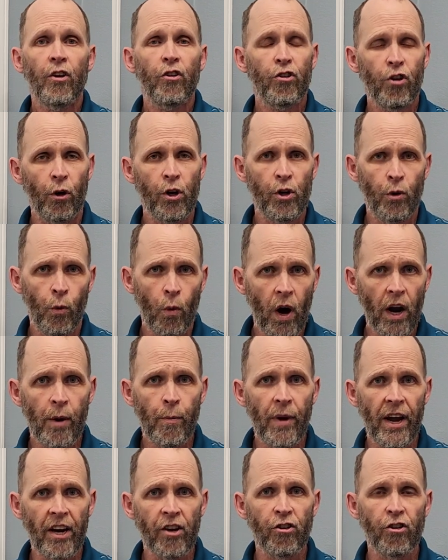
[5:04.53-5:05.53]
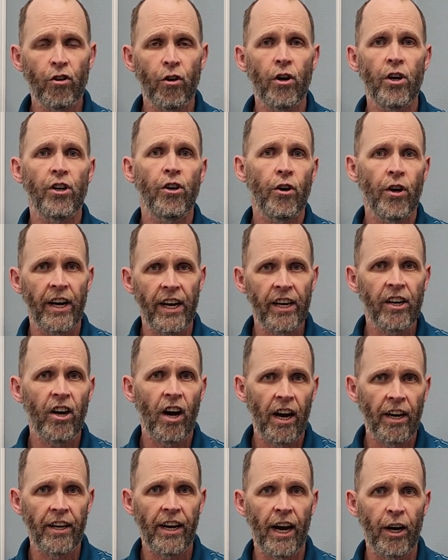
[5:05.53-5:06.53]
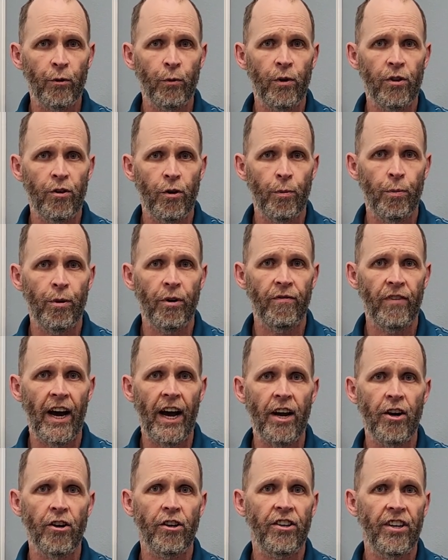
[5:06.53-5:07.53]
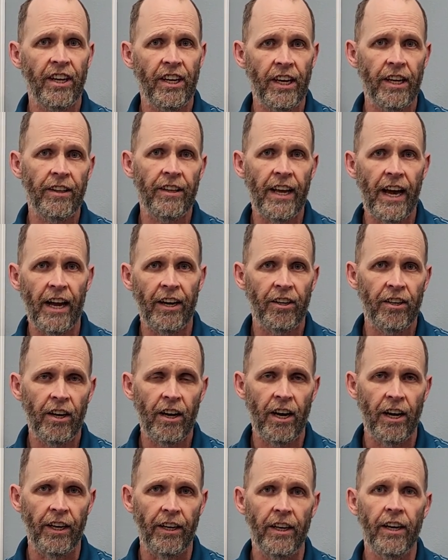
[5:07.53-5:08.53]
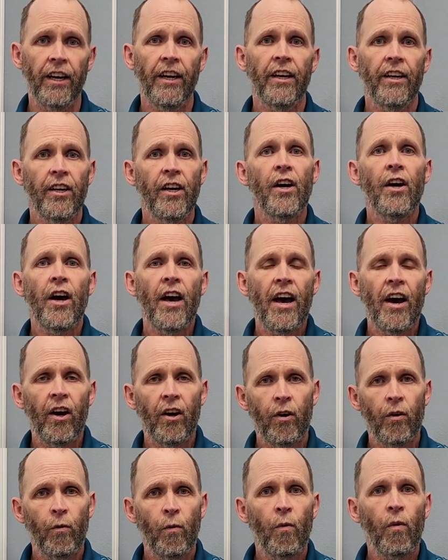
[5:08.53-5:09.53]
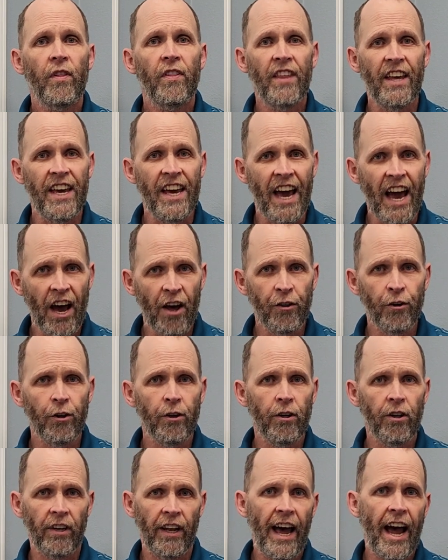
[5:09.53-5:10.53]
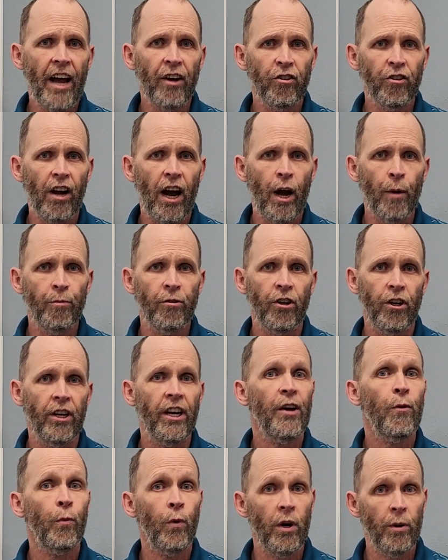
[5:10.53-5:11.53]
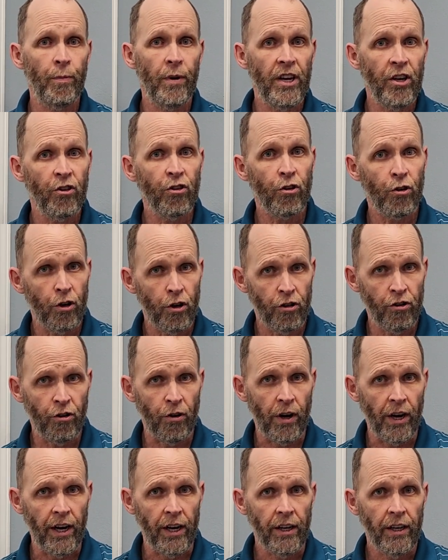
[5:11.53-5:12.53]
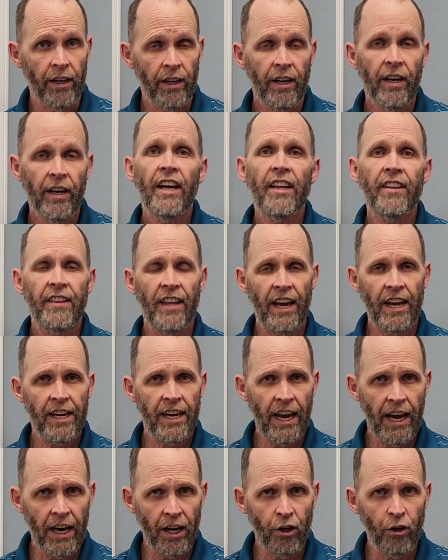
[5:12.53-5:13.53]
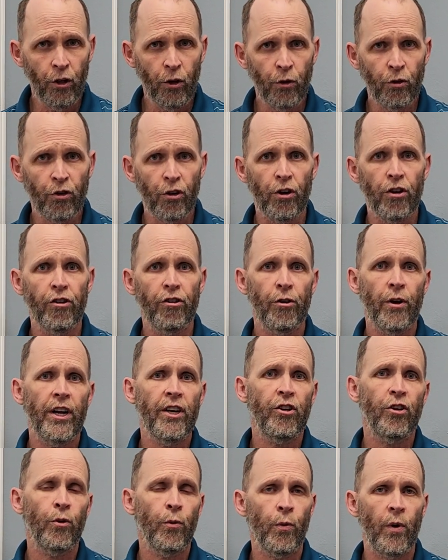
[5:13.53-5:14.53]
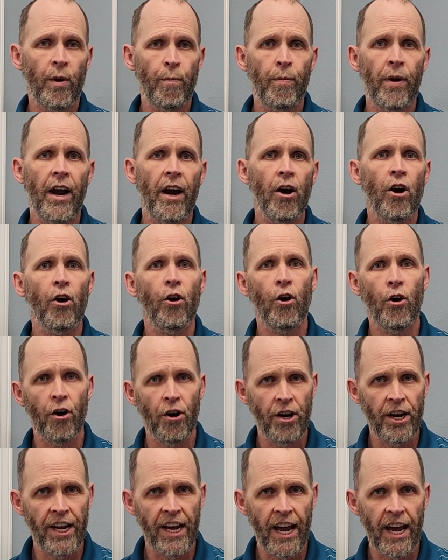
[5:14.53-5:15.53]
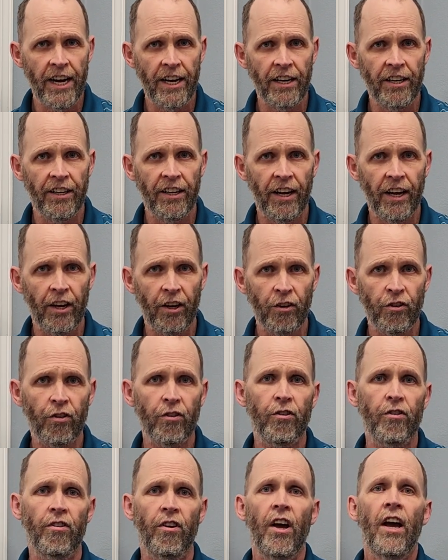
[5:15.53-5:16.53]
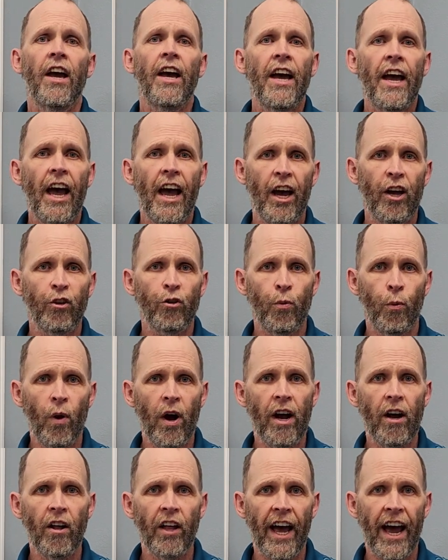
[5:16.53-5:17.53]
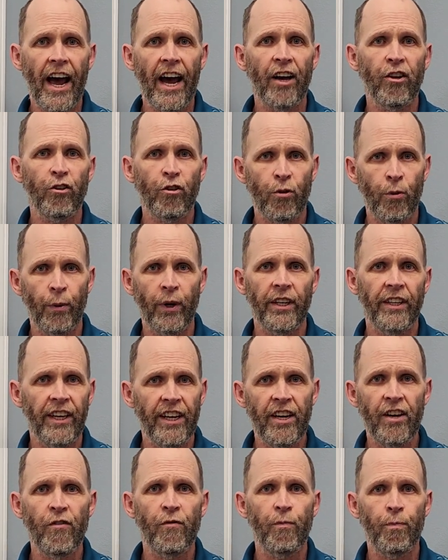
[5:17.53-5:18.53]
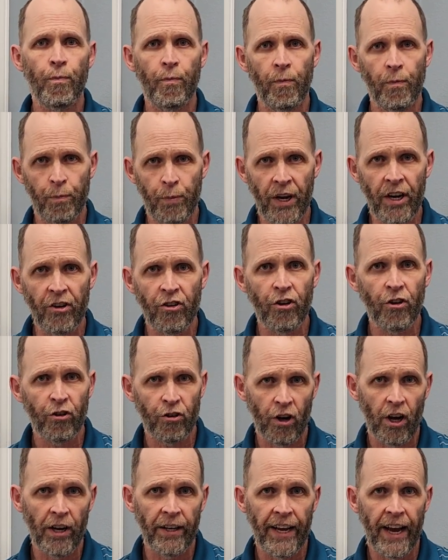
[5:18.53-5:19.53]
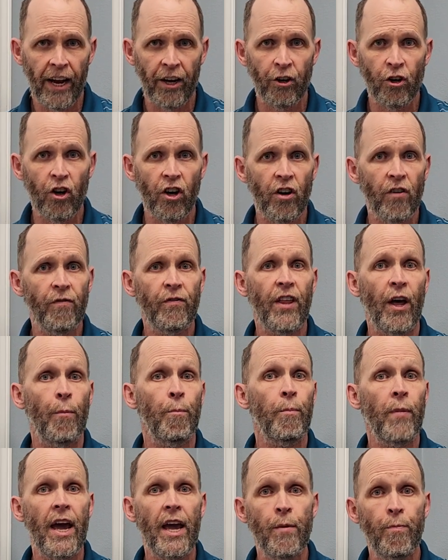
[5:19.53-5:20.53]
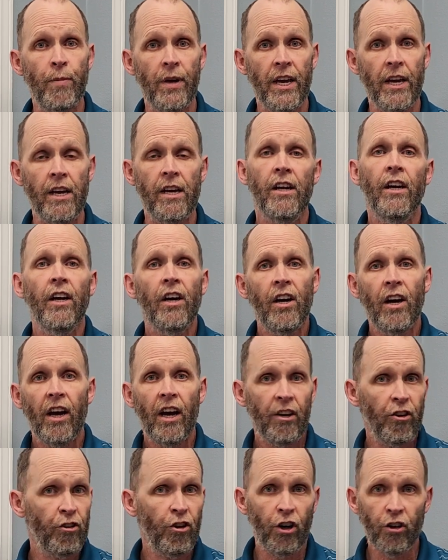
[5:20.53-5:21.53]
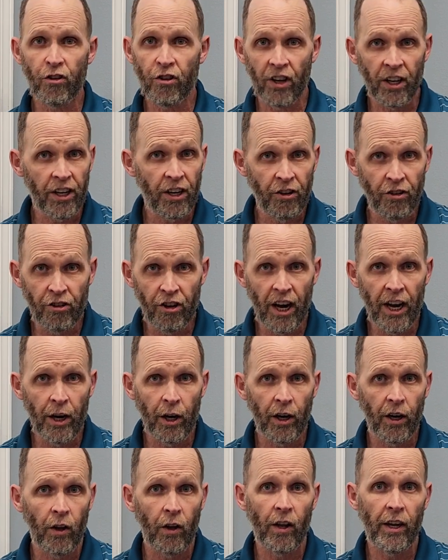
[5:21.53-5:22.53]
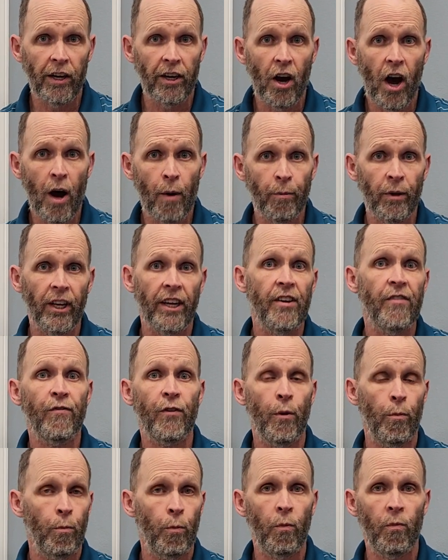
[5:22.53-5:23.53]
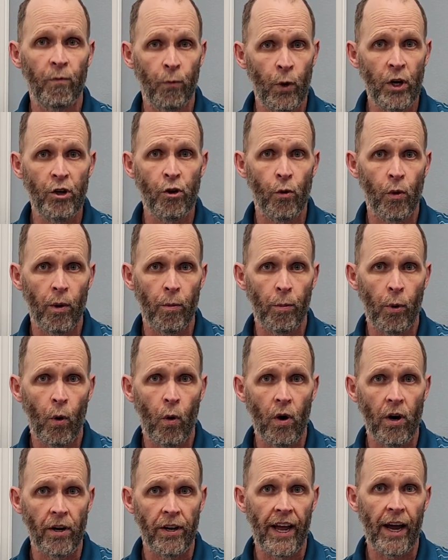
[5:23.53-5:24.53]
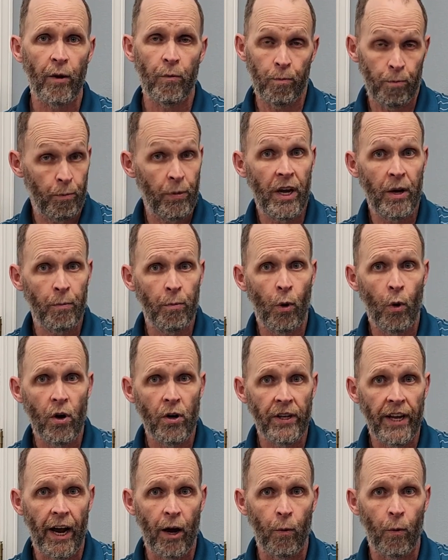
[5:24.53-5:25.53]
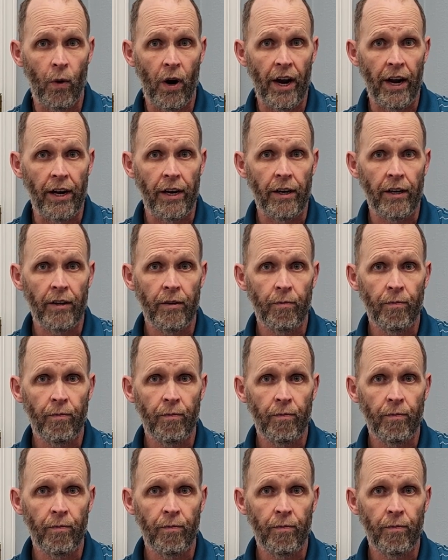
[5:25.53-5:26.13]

So you want to make sure you're in contact with your provider to get that done. The other last option would be surgery. They can do surgery to repair herniated discs as well as to relieve pinches on that nerve that may be just a congenital anomaly from when you were born, being born that way.